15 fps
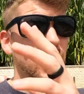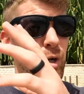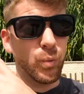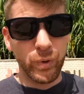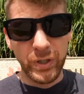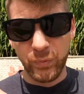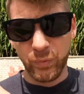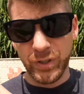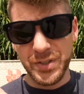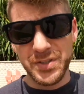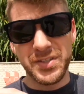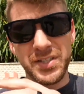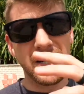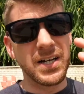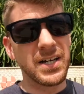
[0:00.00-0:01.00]
Windward
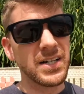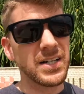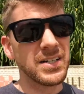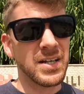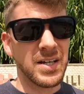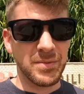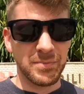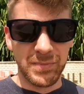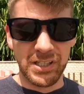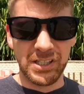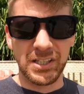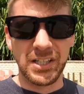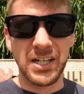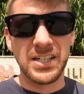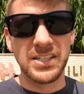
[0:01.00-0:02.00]
Side,
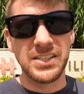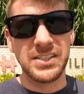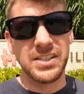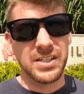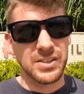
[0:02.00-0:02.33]
Mililani.